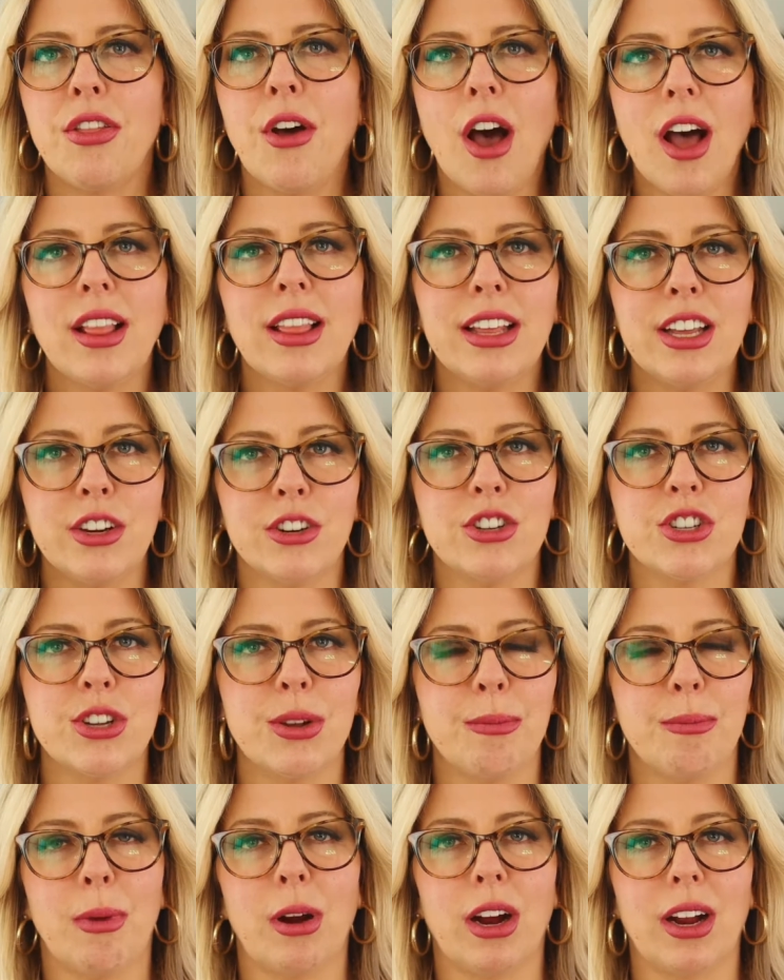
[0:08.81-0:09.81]
Thought
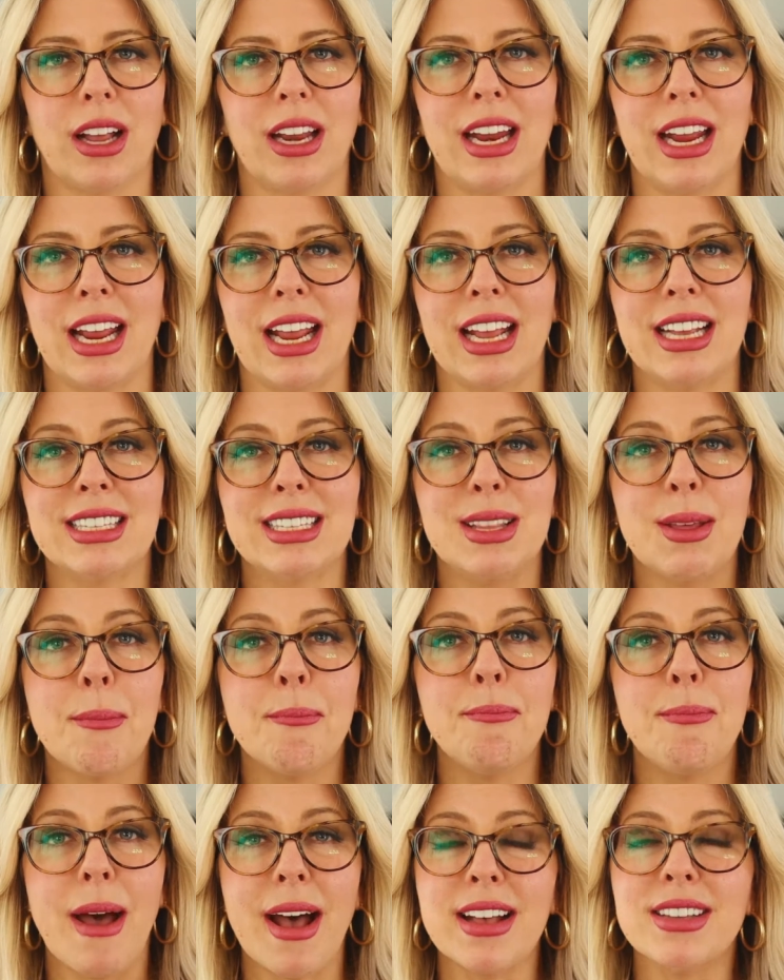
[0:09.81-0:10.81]
leadership marketing is the
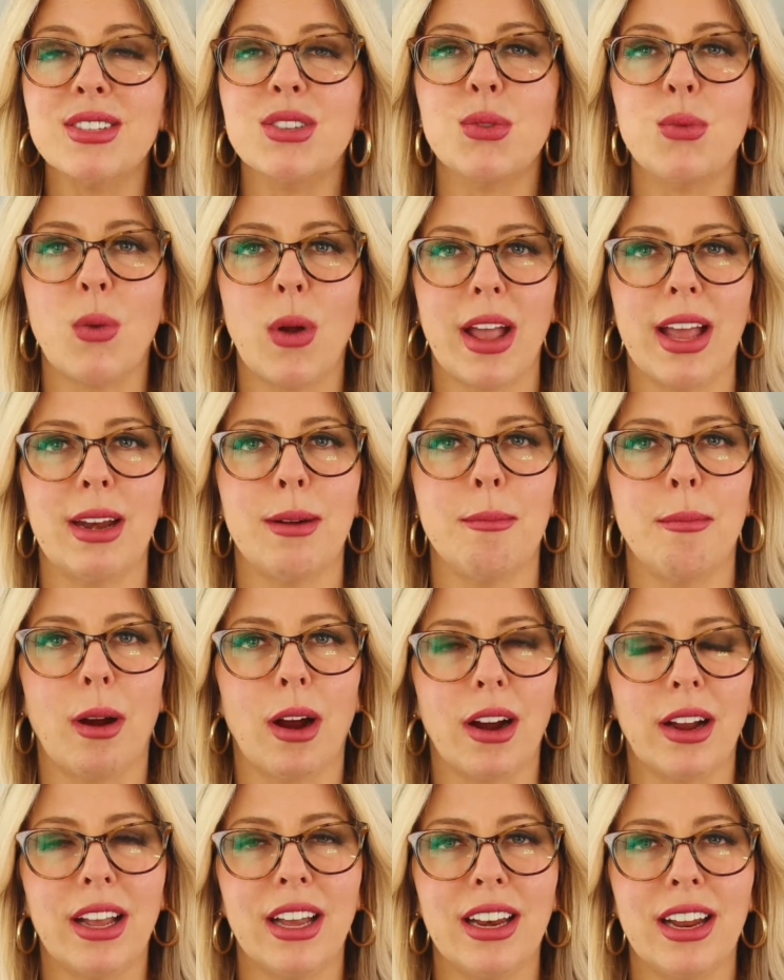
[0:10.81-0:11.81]
best way to
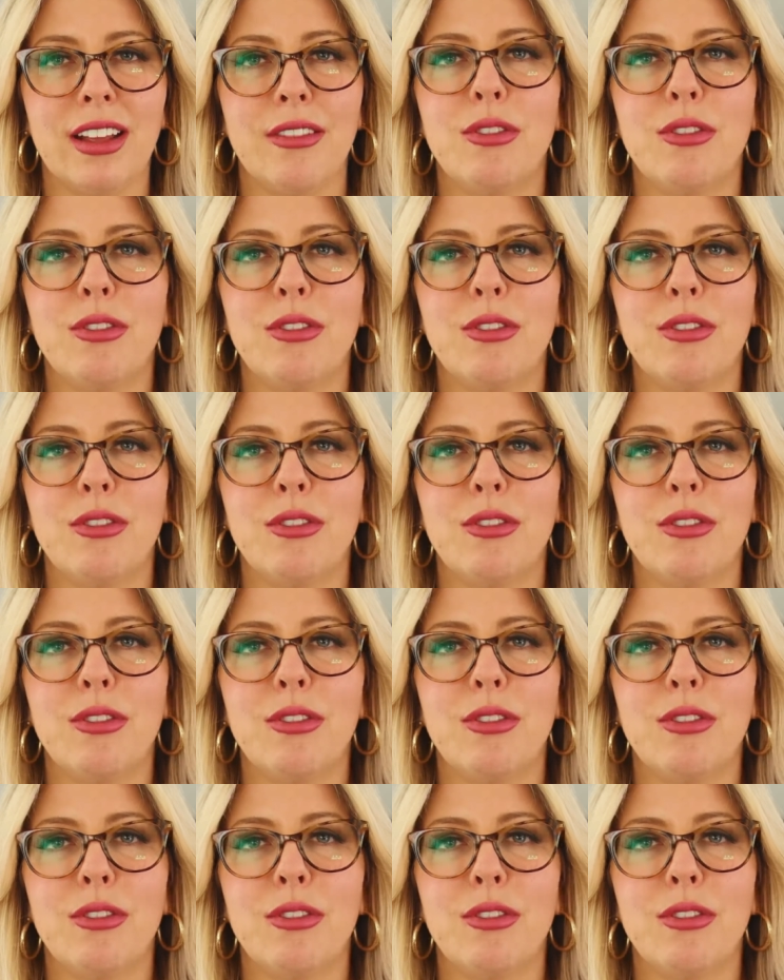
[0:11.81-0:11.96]
market